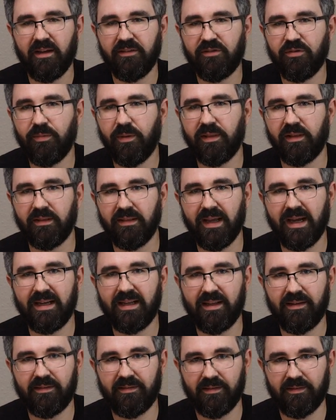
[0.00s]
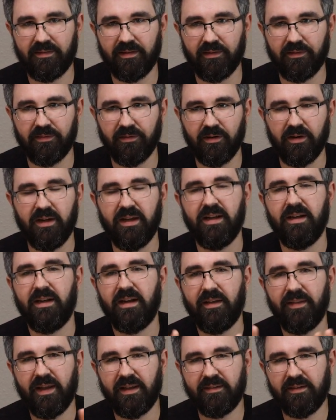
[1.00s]
to where the light hits the sensor.
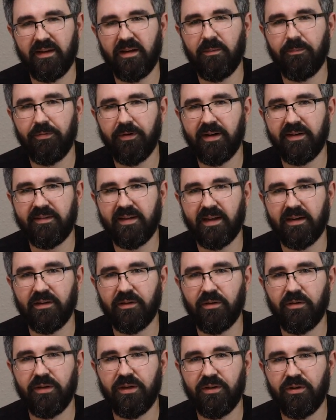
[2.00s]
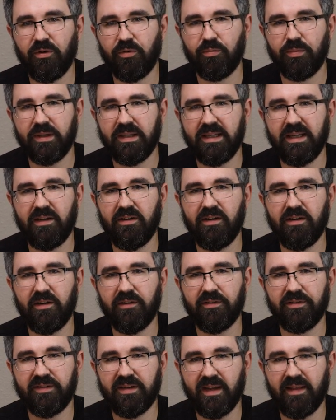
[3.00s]
Now that's getting pretty technical. You don't really need to
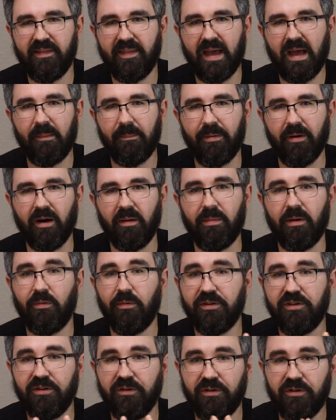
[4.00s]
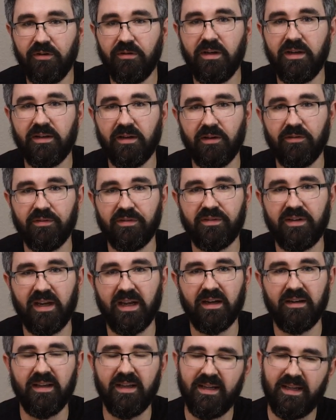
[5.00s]
understand that part, but what you do need to
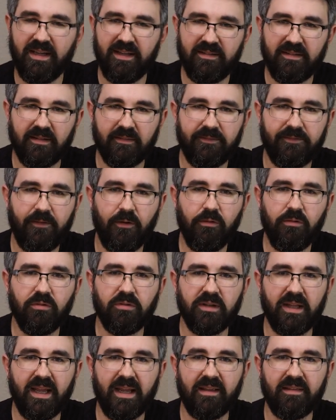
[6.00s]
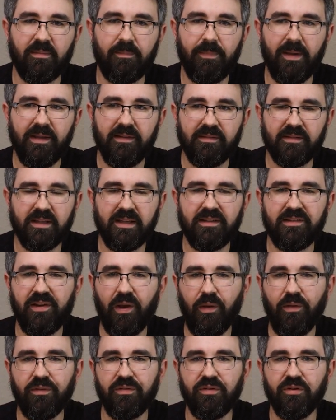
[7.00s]
understand is that focal length basically
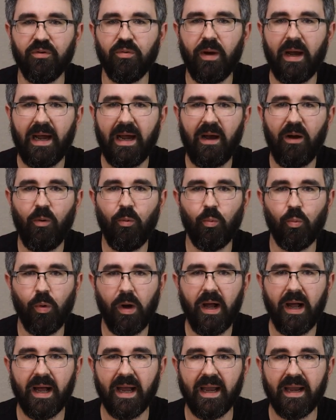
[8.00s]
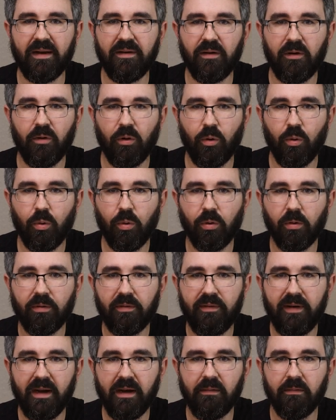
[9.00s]
tells you how wide
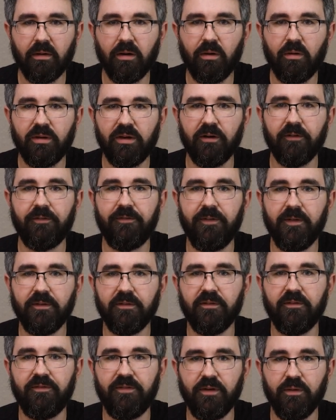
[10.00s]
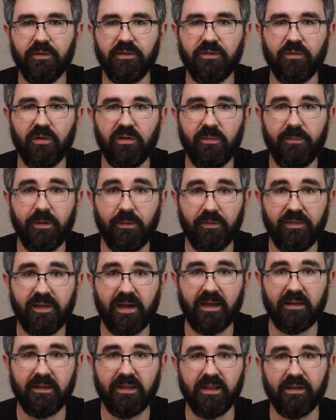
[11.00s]
or narrow your field of view is going to be with
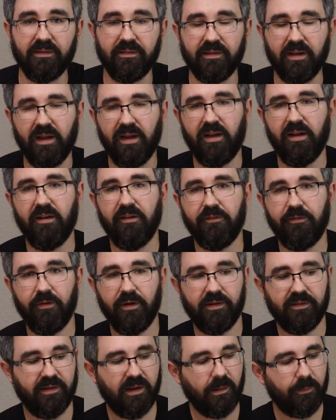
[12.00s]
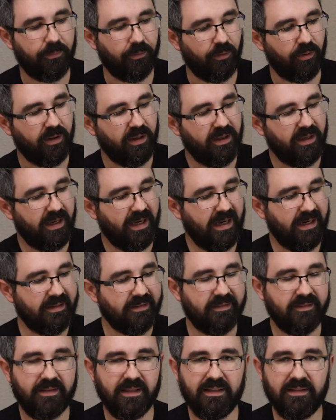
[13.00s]
that lens. For example,
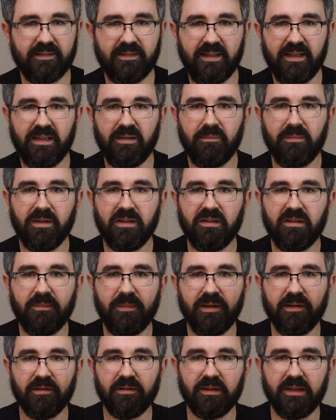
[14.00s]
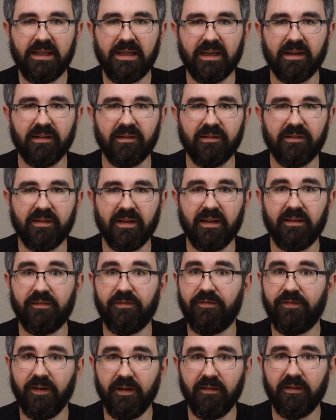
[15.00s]
a 16 millimeter lens is
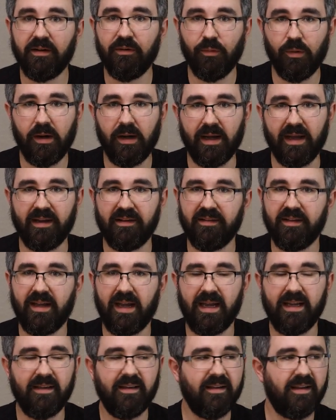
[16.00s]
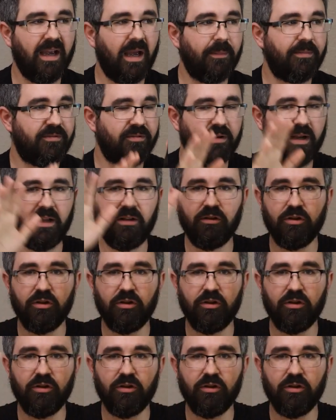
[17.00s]
very wide. I can capture a